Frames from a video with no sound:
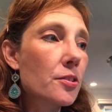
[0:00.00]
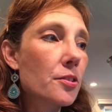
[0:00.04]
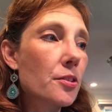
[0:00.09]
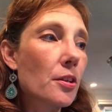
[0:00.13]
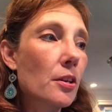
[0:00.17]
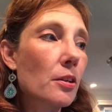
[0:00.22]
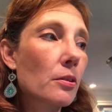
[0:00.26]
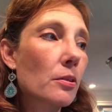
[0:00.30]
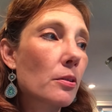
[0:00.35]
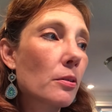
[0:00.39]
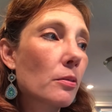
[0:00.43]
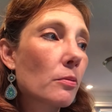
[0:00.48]

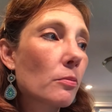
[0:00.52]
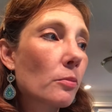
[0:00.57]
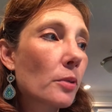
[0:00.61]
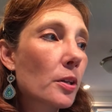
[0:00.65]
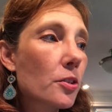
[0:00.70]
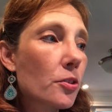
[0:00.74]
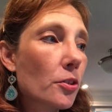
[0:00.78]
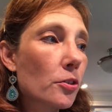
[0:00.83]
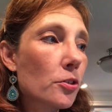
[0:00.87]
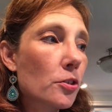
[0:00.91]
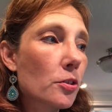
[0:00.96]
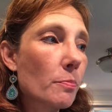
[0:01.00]
the
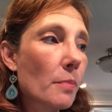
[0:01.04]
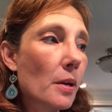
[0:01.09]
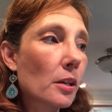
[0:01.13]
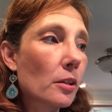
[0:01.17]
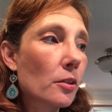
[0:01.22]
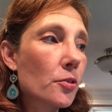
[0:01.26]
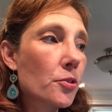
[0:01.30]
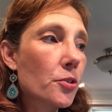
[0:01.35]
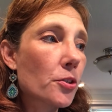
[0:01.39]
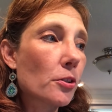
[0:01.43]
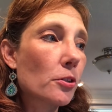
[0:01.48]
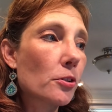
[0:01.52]
Research
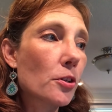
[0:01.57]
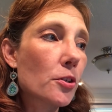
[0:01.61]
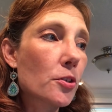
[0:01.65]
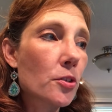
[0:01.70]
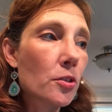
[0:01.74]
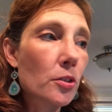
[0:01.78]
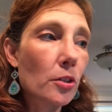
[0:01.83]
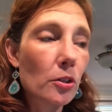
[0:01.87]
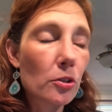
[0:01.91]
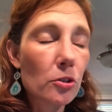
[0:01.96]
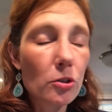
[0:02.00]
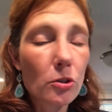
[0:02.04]
Medical Center
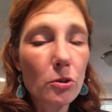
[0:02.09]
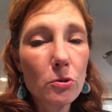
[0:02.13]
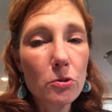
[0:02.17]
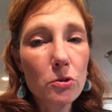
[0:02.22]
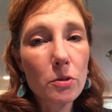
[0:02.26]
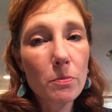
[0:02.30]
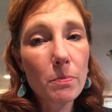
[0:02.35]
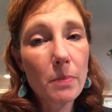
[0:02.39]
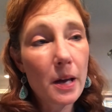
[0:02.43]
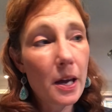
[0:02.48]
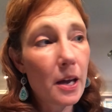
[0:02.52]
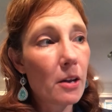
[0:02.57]
nurses could choose
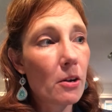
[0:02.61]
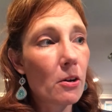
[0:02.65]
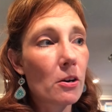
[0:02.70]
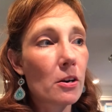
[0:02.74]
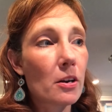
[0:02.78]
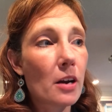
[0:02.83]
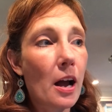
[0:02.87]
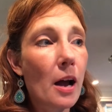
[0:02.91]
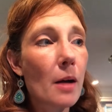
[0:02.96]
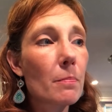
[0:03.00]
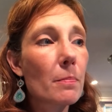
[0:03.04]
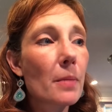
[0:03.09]
to pay or
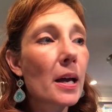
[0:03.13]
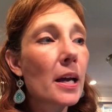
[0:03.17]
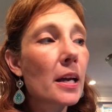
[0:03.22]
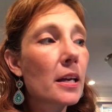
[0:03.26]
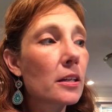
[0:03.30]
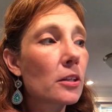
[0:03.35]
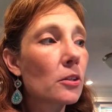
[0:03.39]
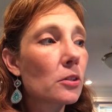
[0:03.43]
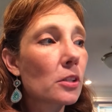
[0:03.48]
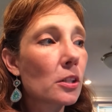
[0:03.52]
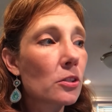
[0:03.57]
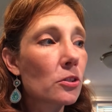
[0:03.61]
not pay
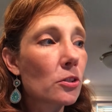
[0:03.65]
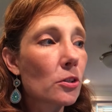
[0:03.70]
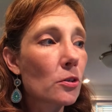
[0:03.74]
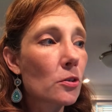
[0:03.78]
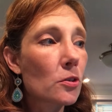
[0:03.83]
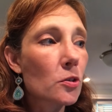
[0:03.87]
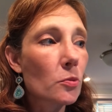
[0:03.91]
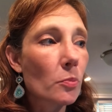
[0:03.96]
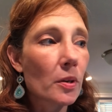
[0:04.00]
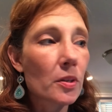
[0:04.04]
union dues.